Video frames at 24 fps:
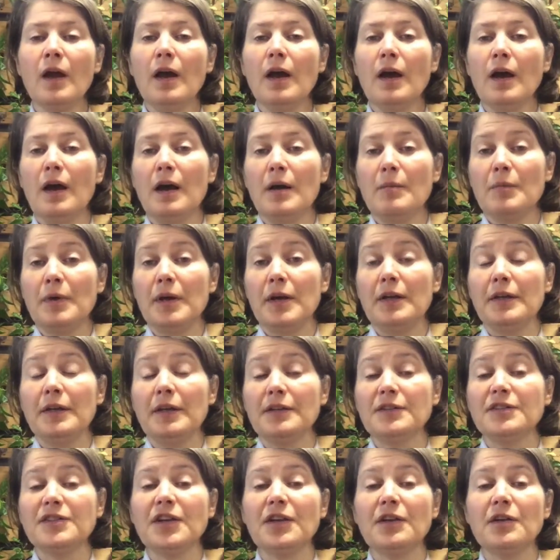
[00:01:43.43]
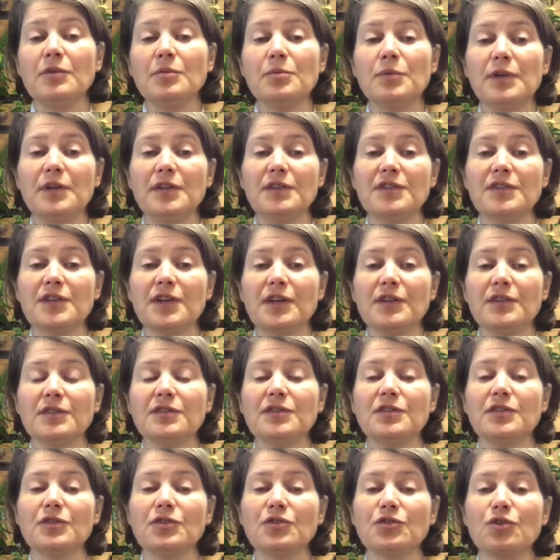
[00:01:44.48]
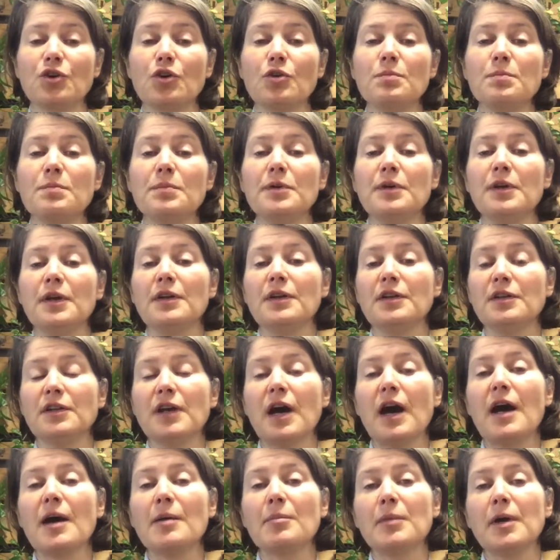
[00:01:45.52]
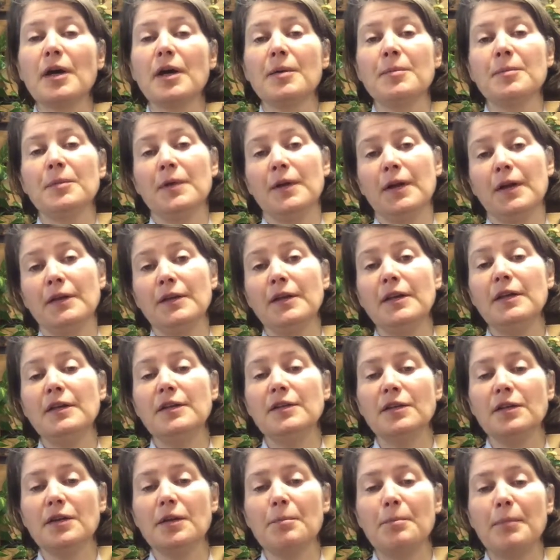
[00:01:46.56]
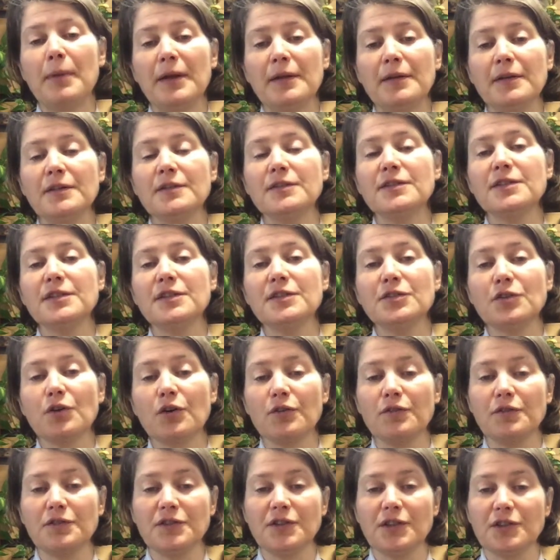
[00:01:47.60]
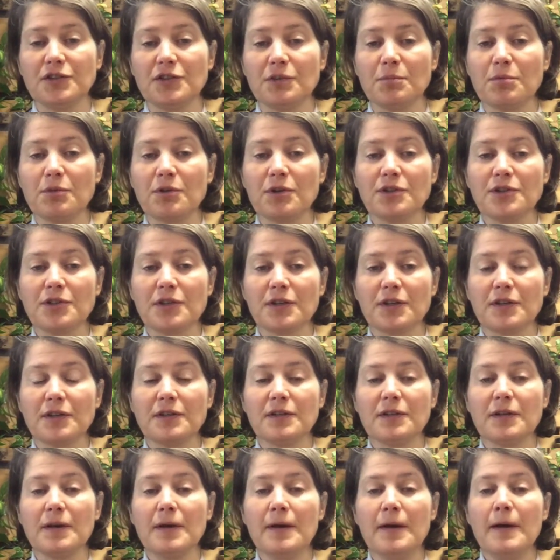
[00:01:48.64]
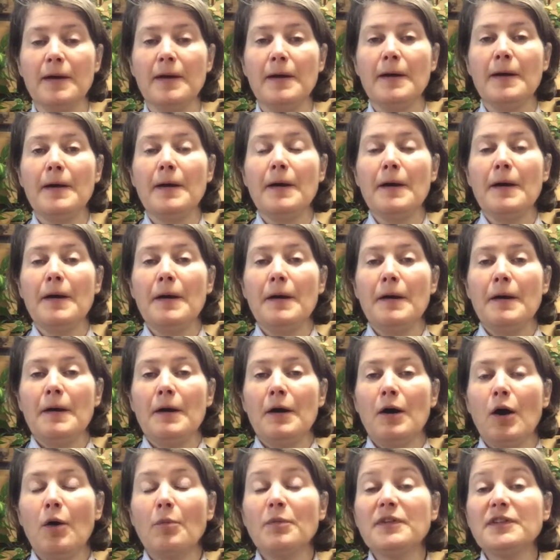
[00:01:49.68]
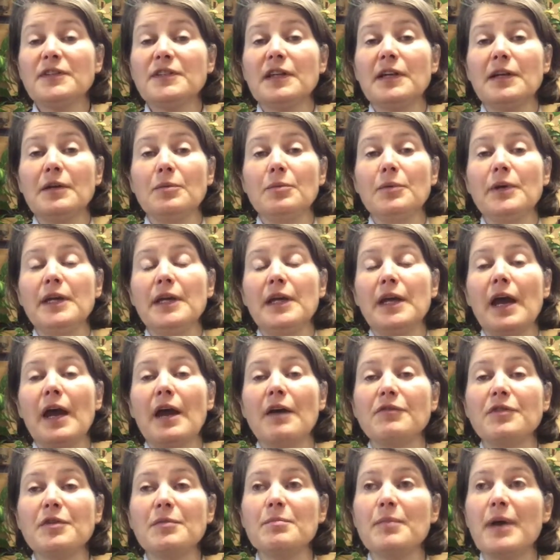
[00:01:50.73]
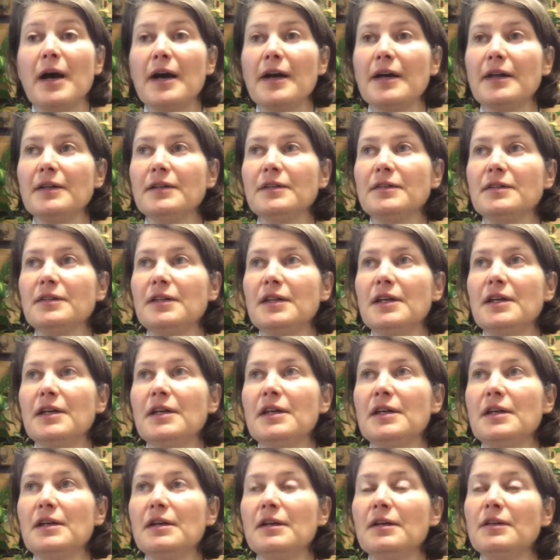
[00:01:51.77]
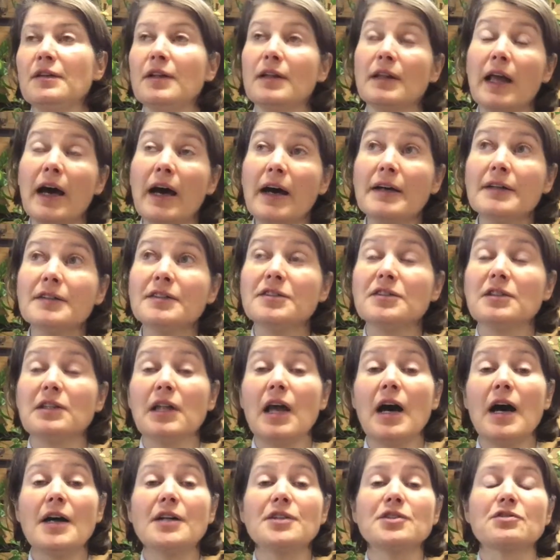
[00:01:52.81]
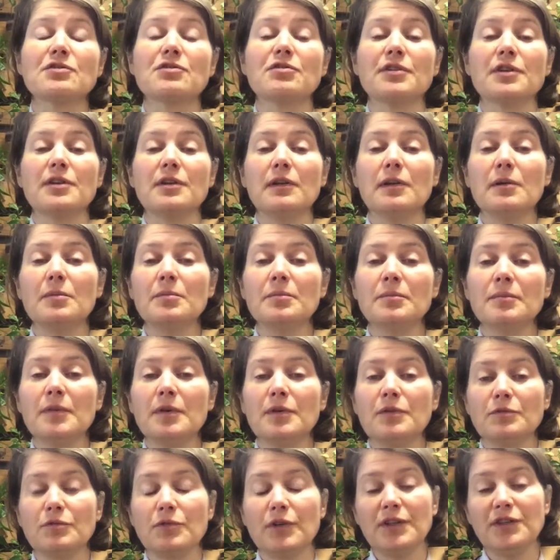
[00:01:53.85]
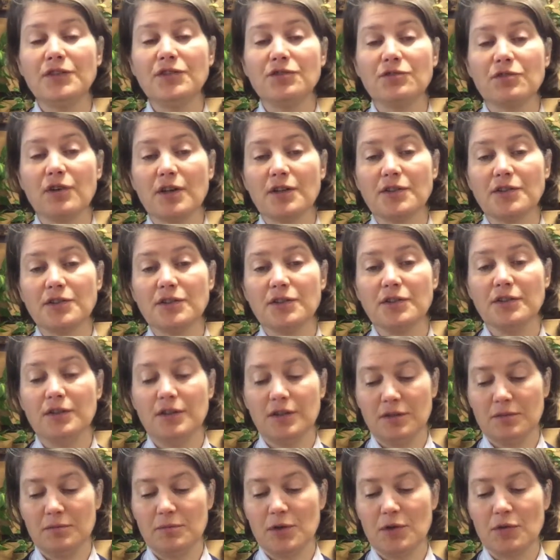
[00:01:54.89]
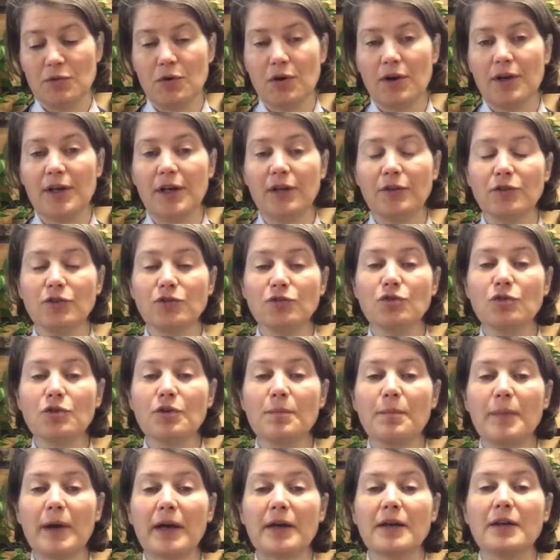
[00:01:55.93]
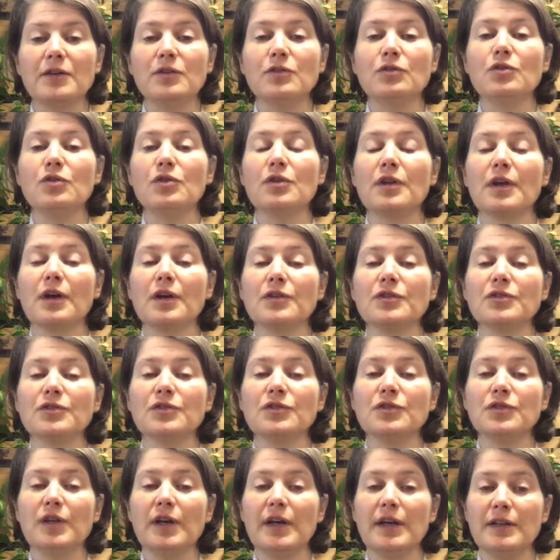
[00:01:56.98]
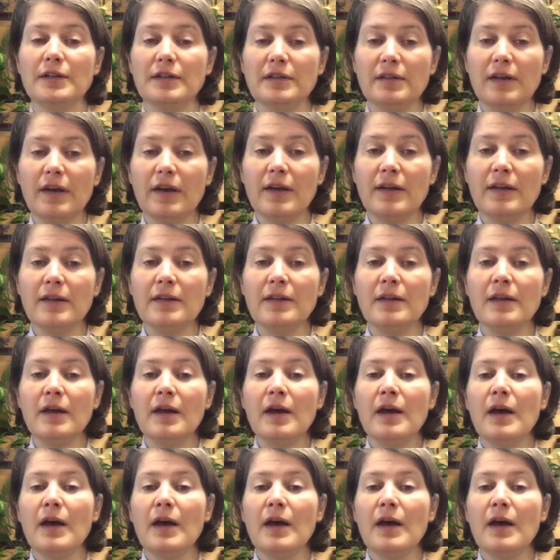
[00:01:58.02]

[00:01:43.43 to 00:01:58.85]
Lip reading: And at Senate, we discussed the scope and the timeline and the interdependencies of such a project. Obviously, we have in mind the last large curriculum restructure that Macquarie undertook back in 2010,